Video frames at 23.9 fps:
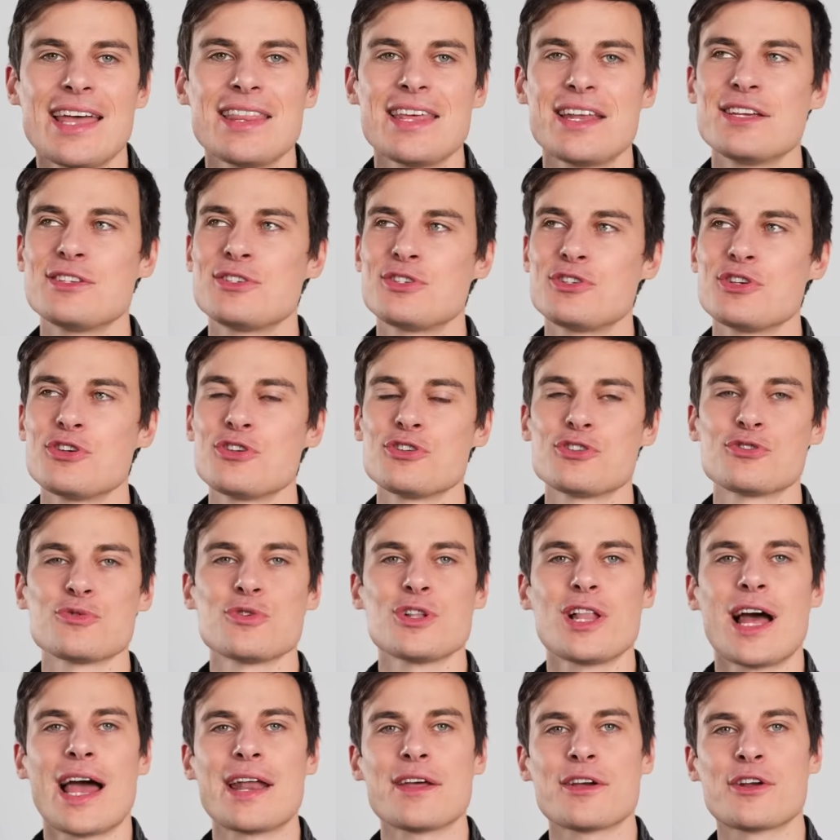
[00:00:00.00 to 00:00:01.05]
And then as
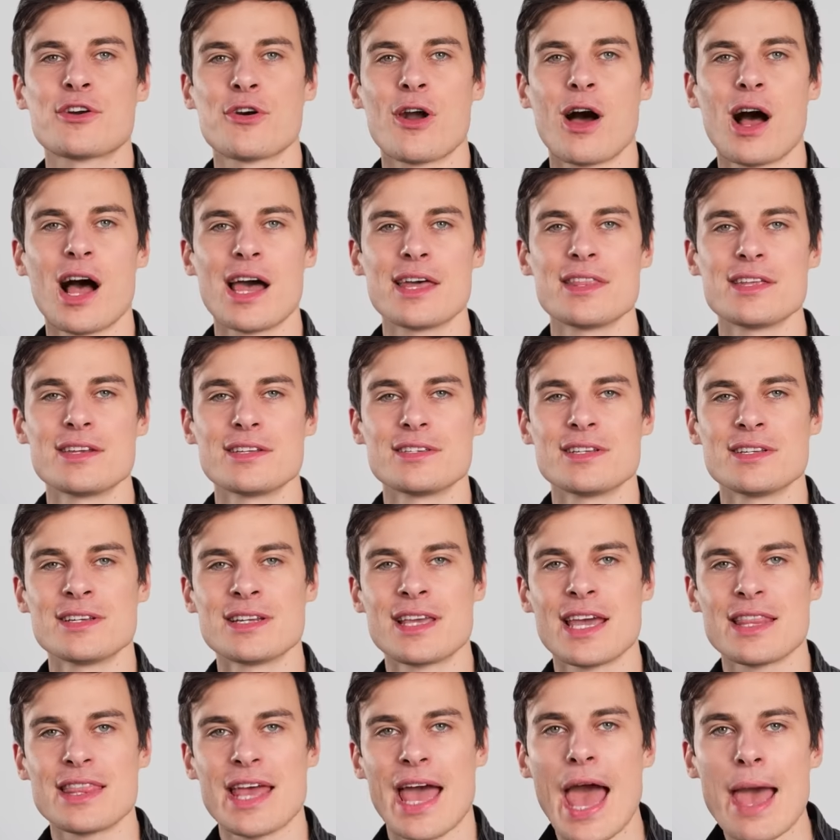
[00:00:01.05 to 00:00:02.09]
usual had a cry that it didn't
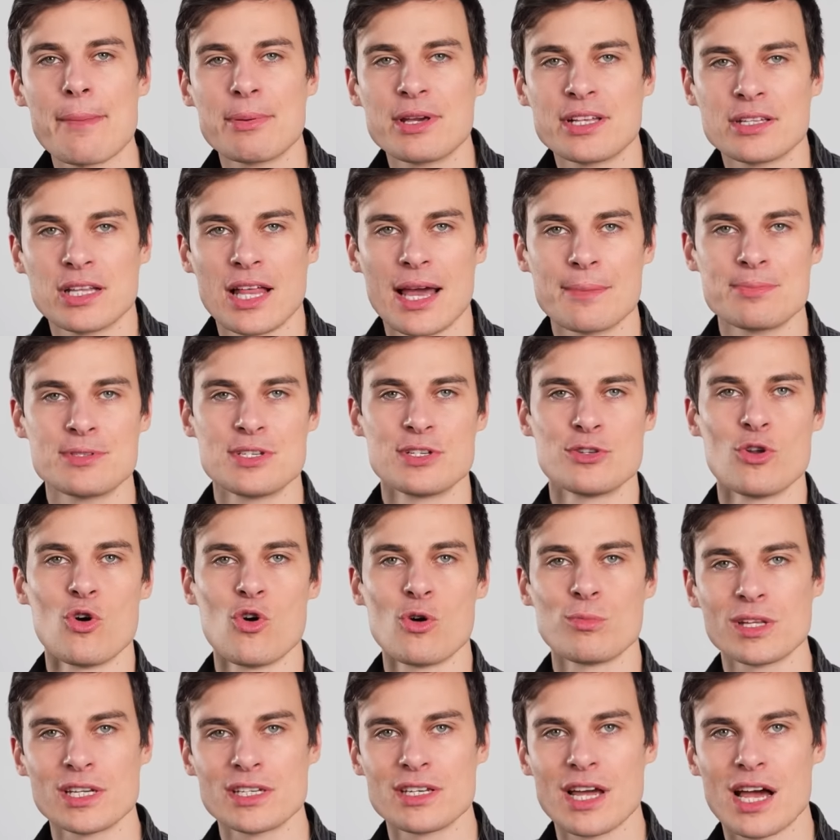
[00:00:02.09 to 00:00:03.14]
get the happy claps he
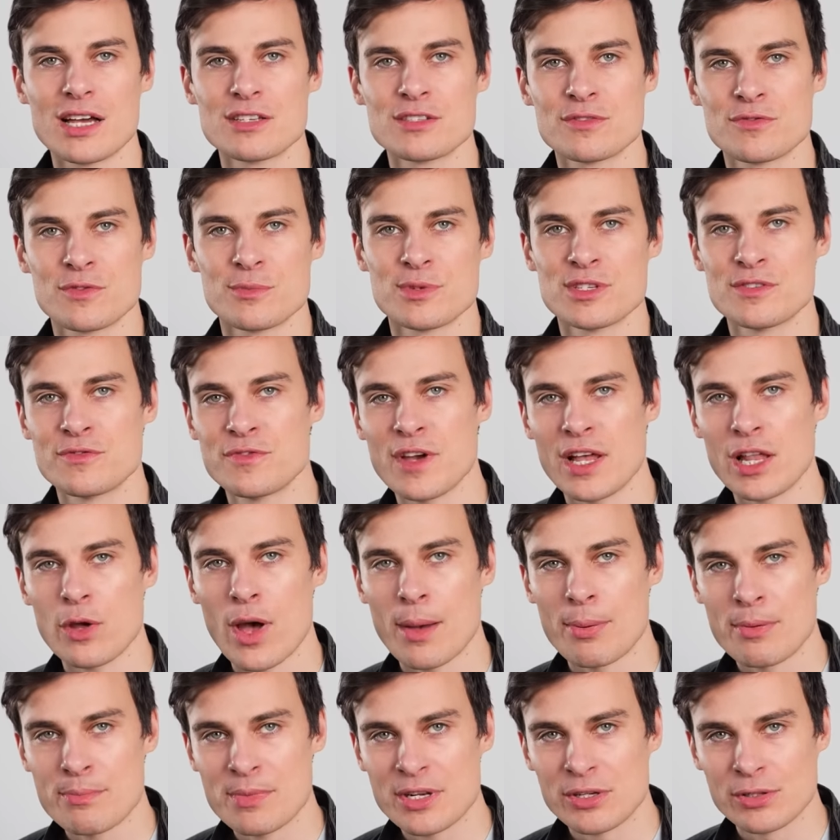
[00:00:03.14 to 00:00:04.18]
normally does from his fellow
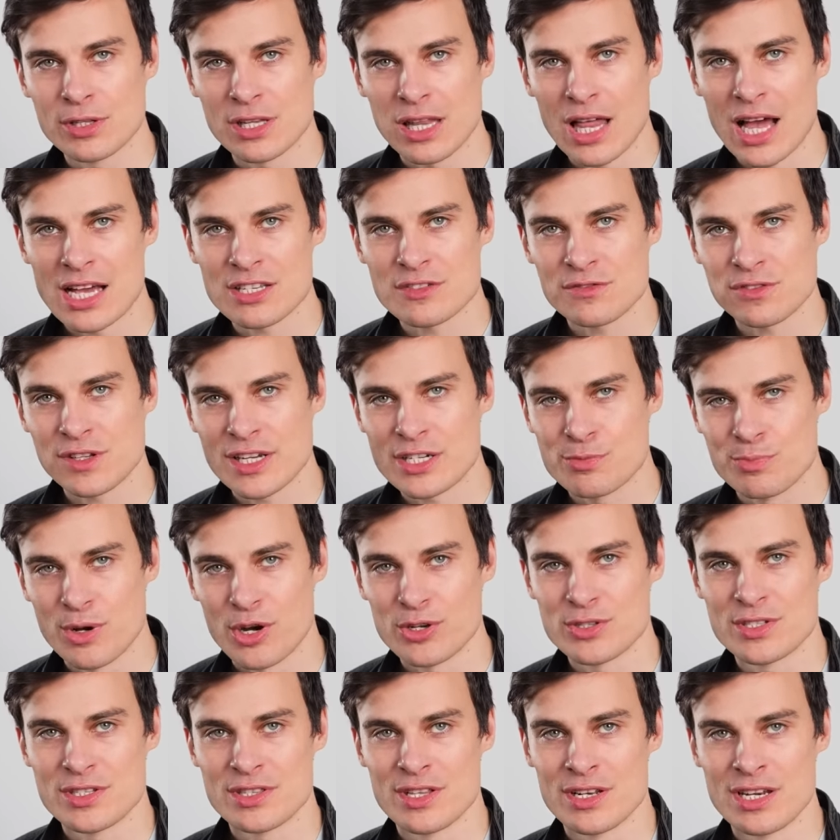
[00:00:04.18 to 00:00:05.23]
upper middle class flesh
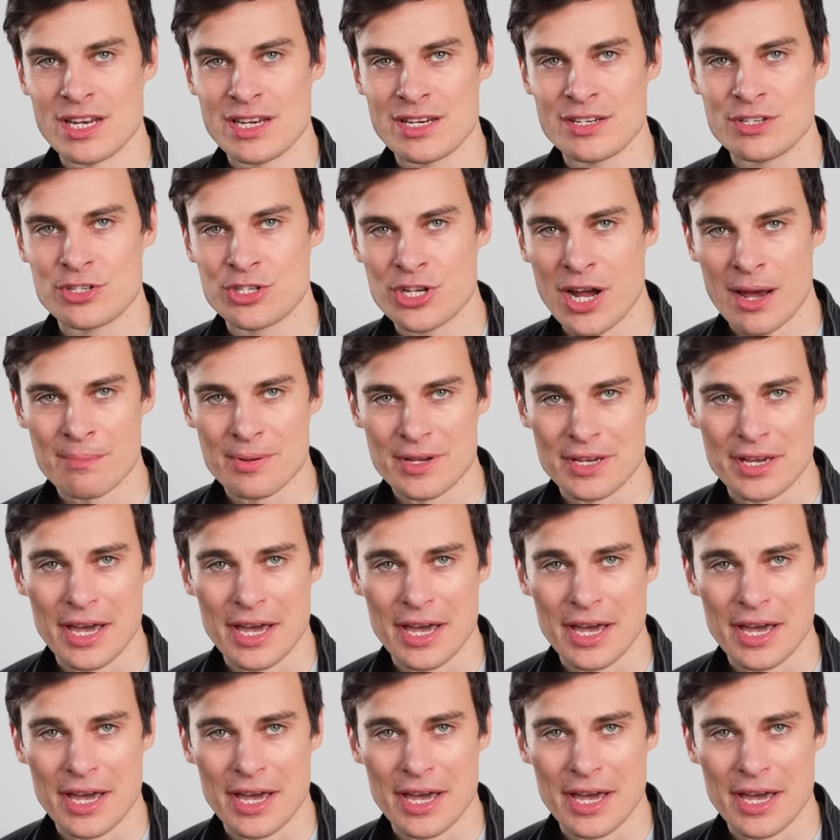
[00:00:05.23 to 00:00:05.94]
pods in the knitted jumper